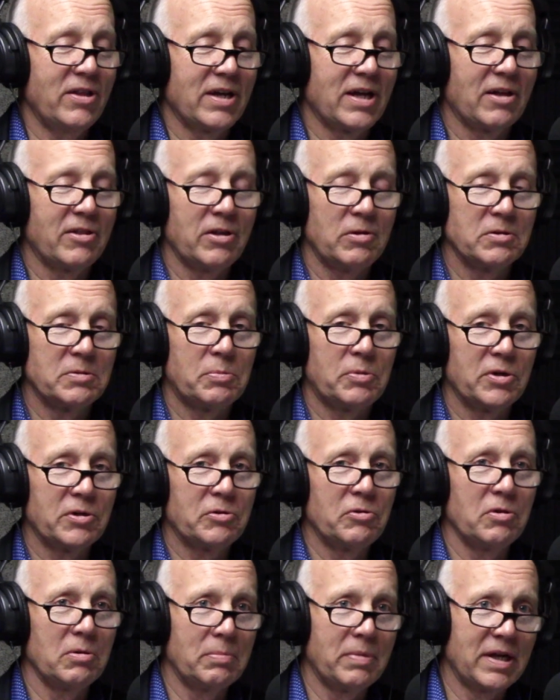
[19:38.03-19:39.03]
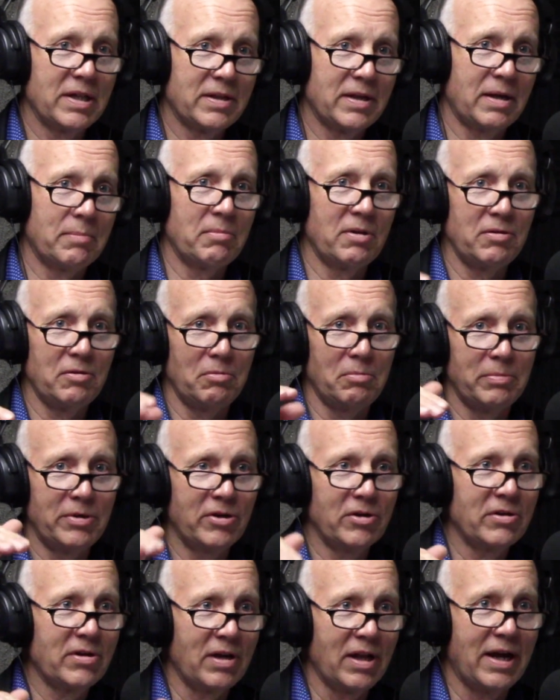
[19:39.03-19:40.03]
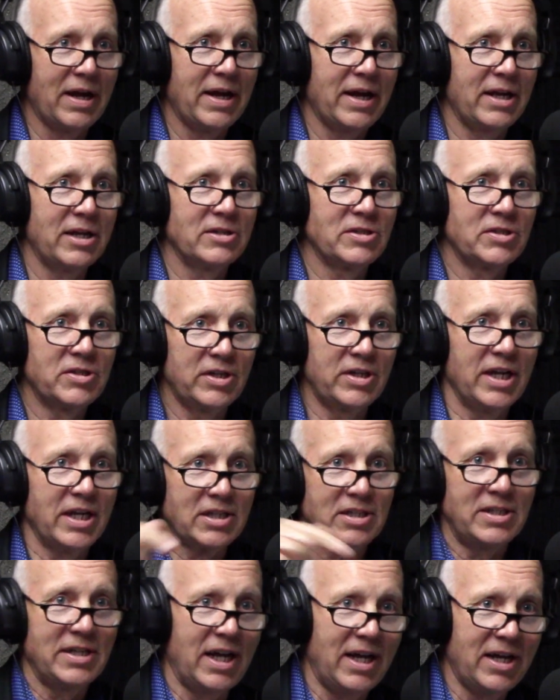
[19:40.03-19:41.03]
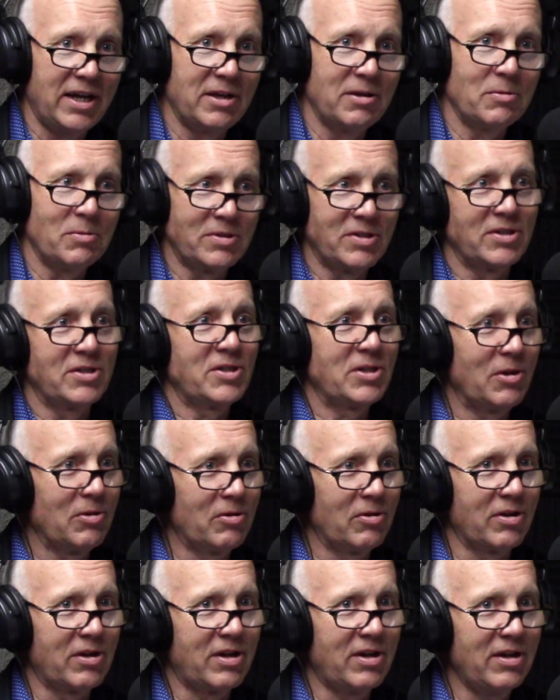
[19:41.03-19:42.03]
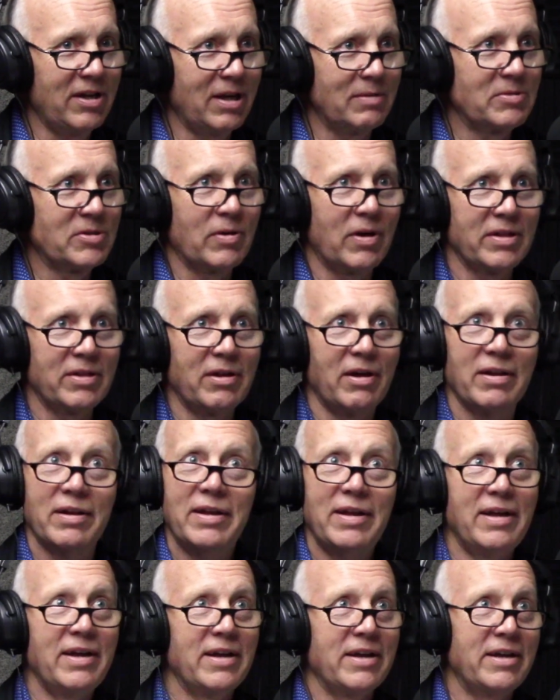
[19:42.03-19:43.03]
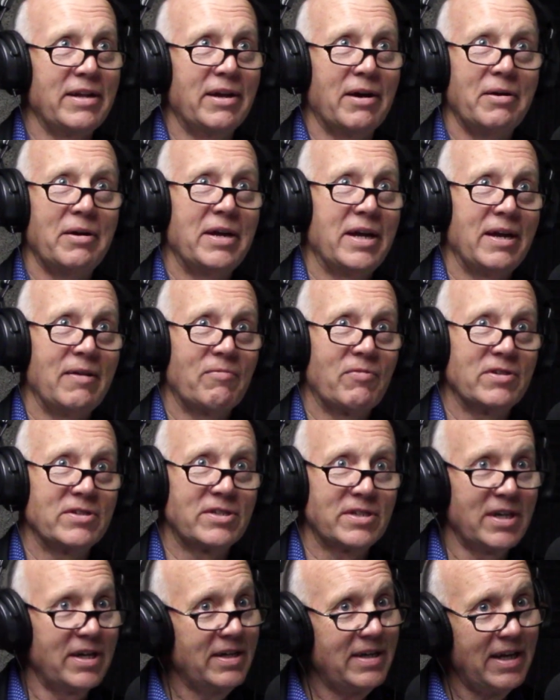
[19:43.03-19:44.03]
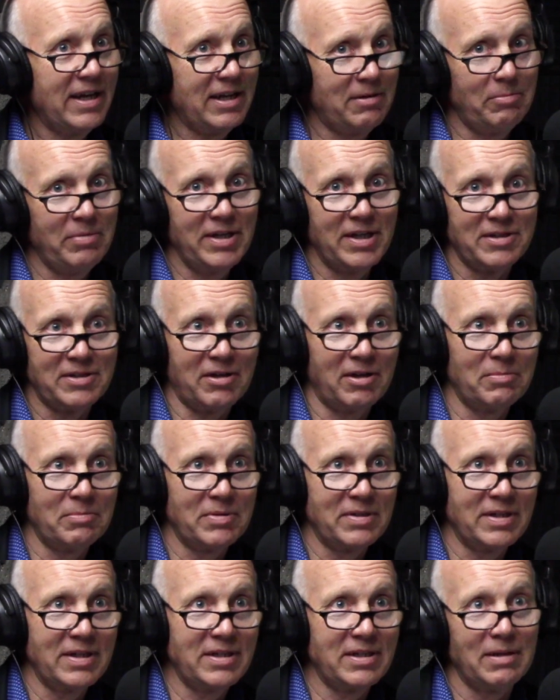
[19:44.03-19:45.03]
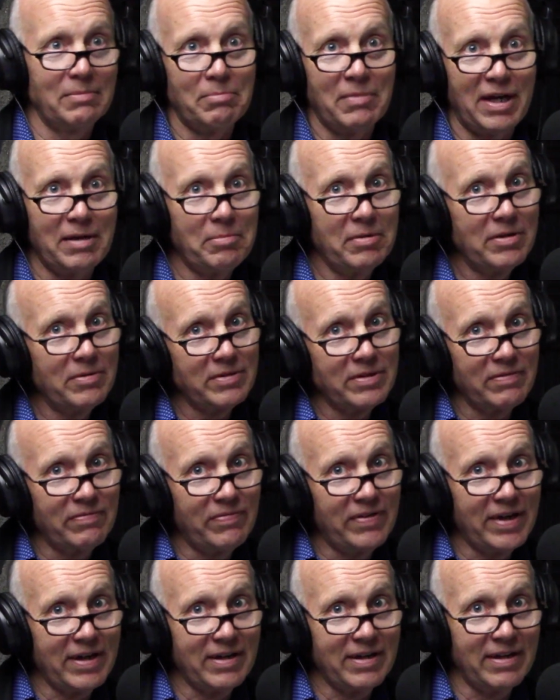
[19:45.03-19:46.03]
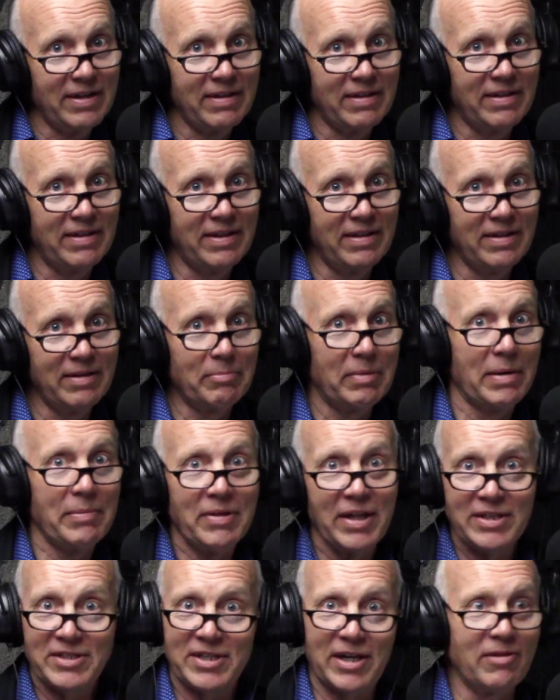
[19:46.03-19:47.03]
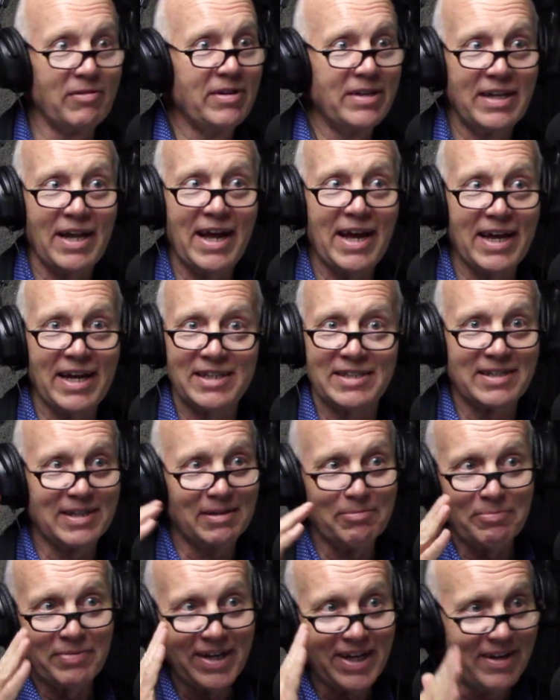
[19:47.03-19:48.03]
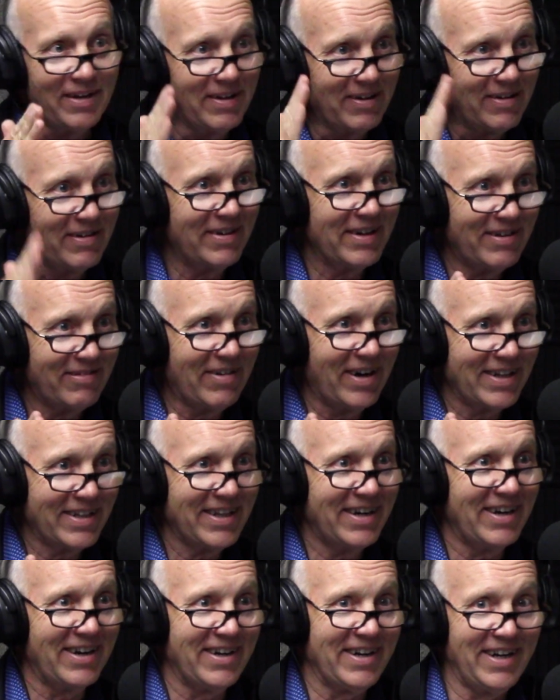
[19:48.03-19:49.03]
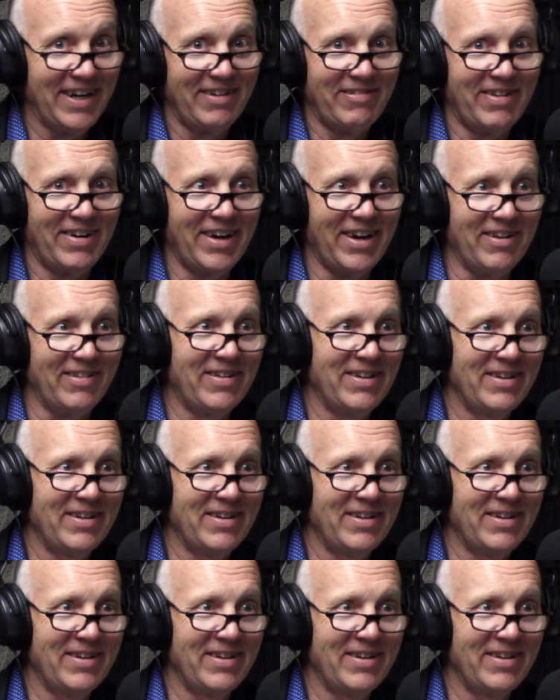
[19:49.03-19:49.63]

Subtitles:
thing I thought was pretty cool about that little miracle I had is the next day was a solar eclipse. So I thought, you know, if the sun had to be in a certain position, maybe it was affected. Maybe that's the only day it's going to be right there. You never know.